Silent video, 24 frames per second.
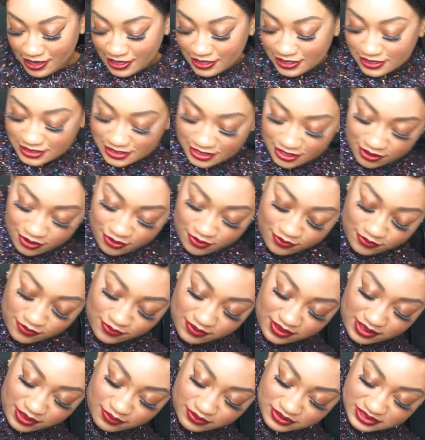So
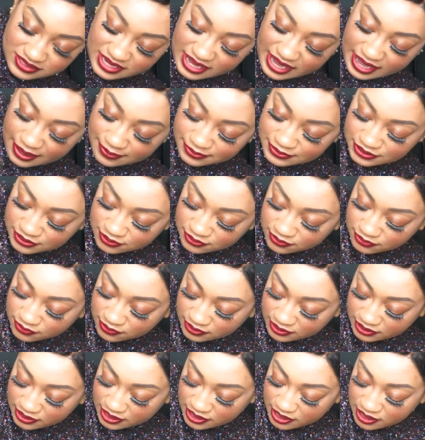it was
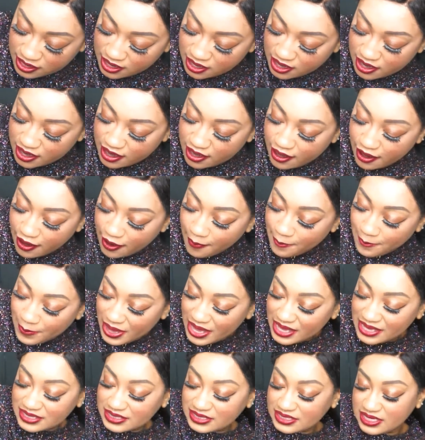absolutely
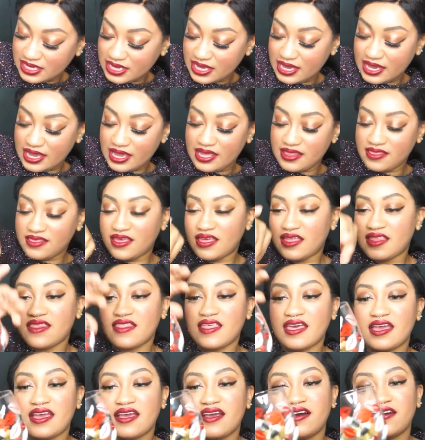amazing. And then
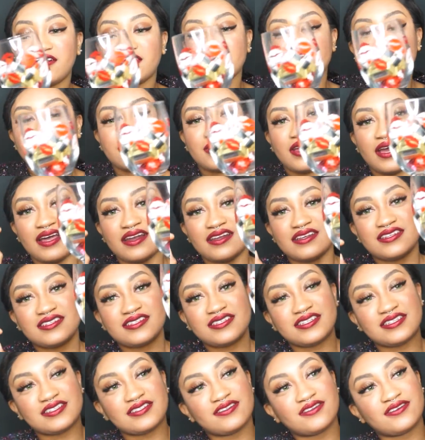they also got us
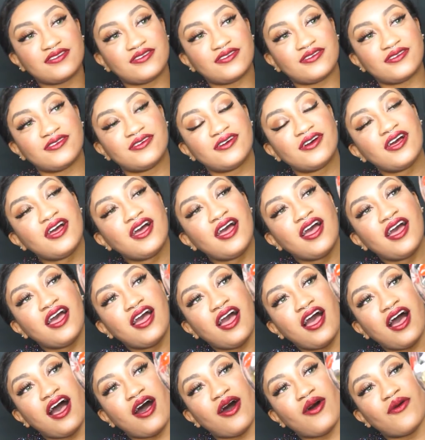these little
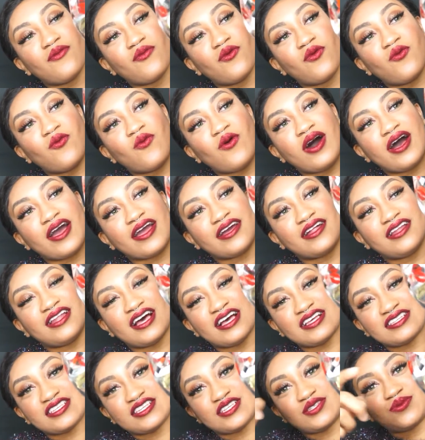wine
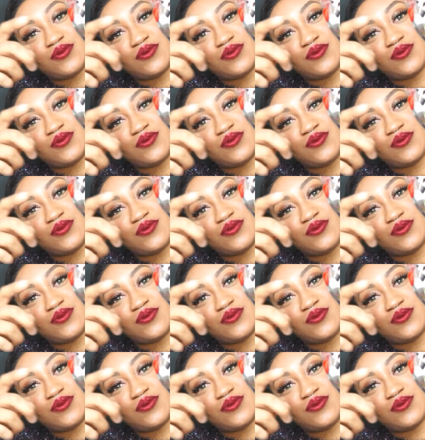glasses